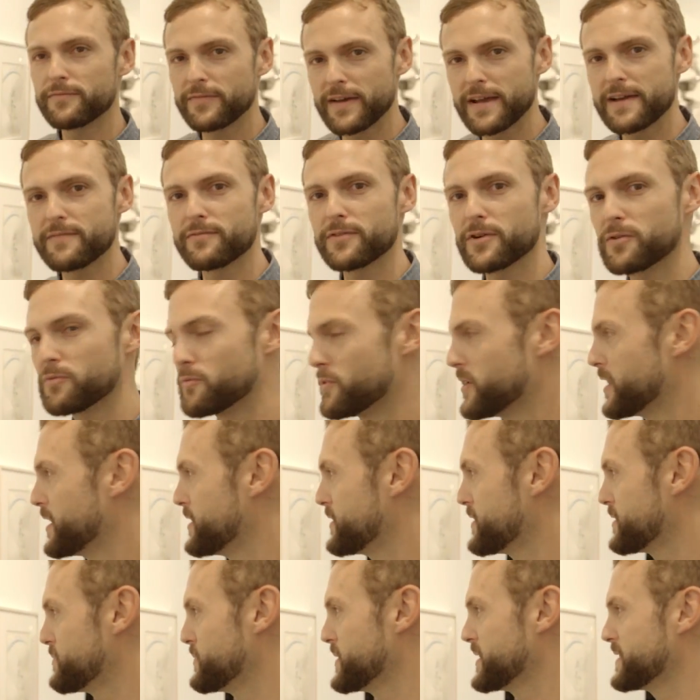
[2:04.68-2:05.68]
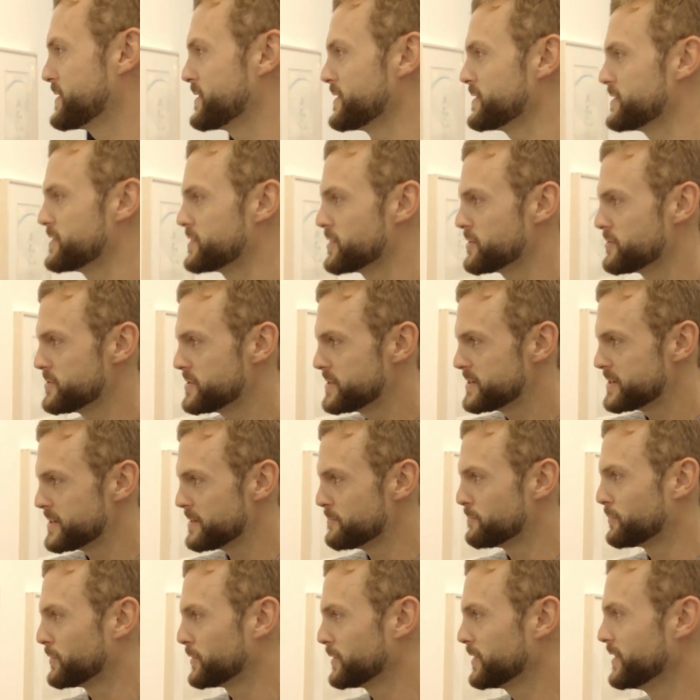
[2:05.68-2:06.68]
favorite one just because it's so
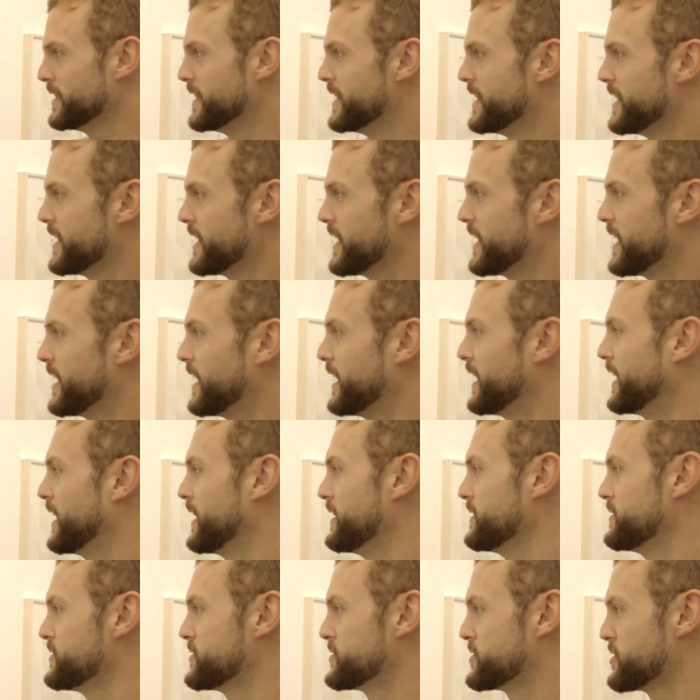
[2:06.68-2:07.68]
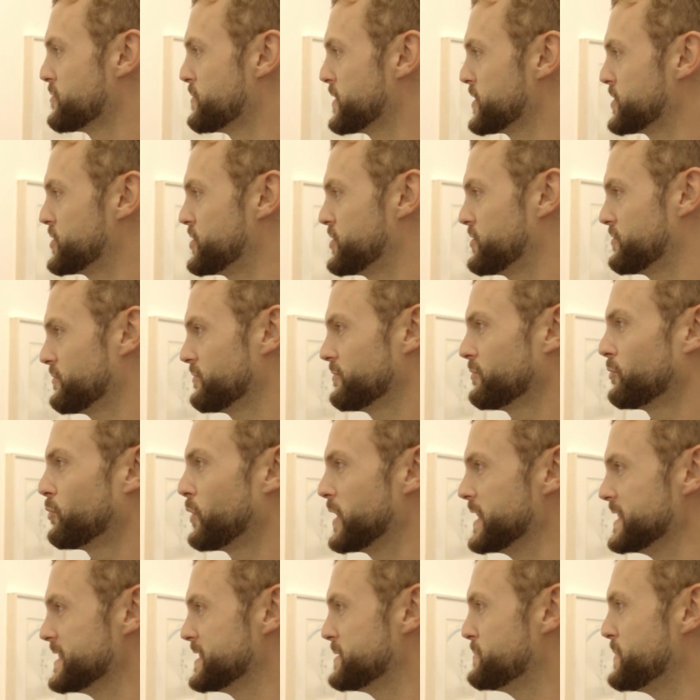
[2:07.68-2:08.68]
simple. There's so much
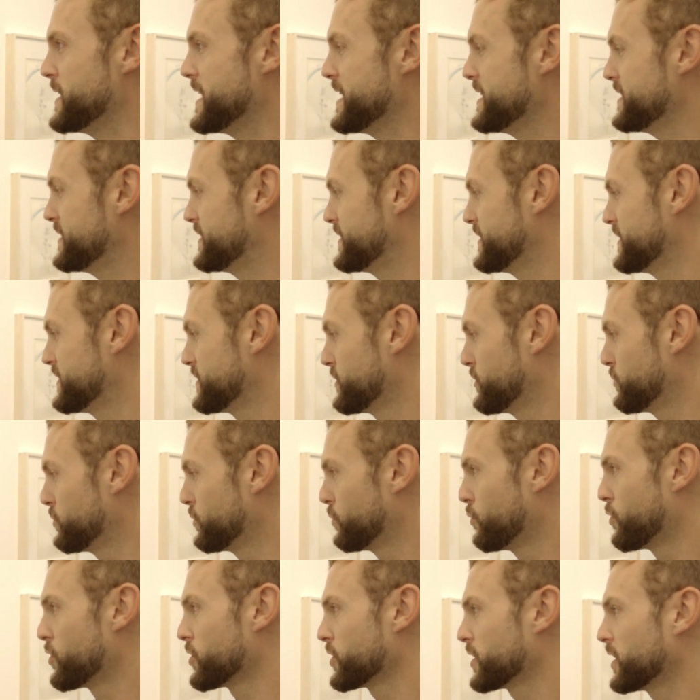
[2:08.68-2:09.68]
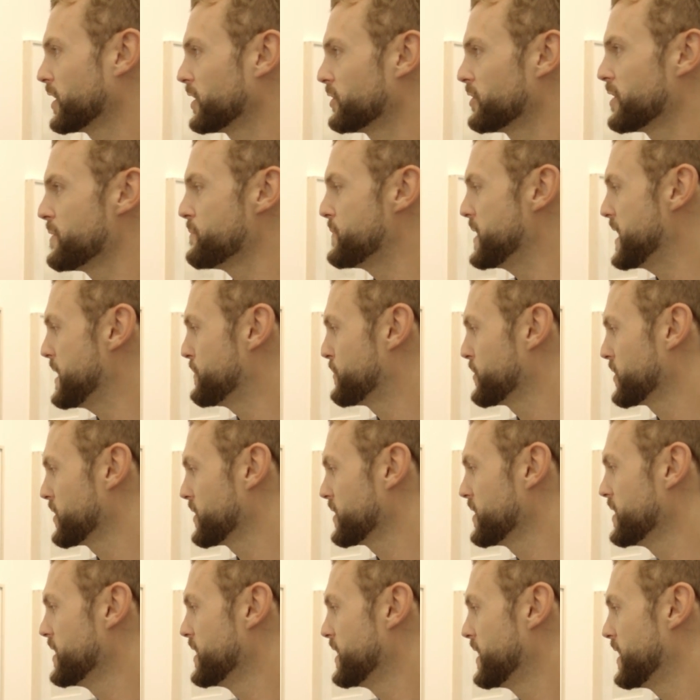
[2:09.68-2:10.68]
white space. It's a watercolor on paper
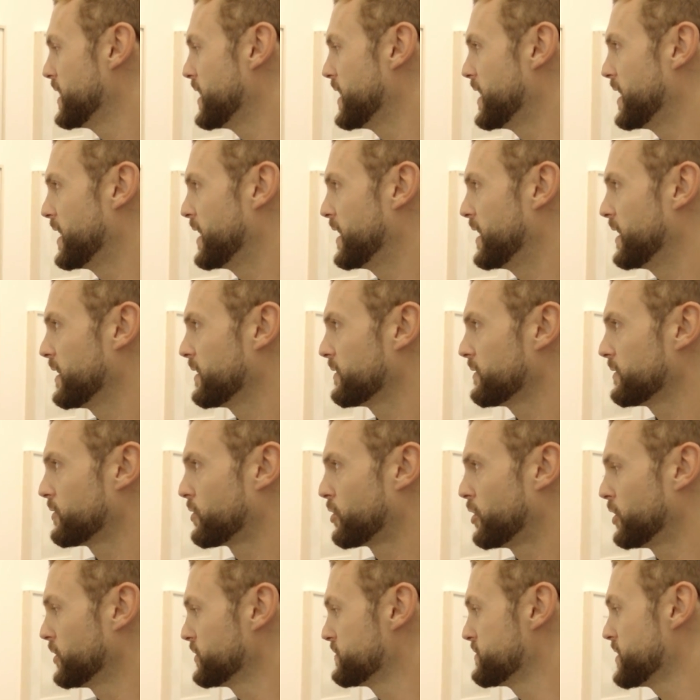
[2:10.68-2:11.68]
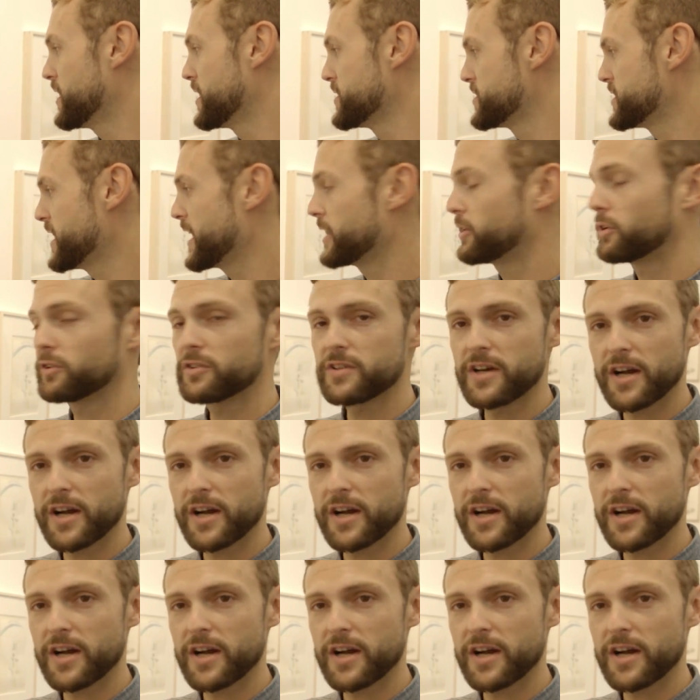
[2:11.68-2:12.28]
called Untitled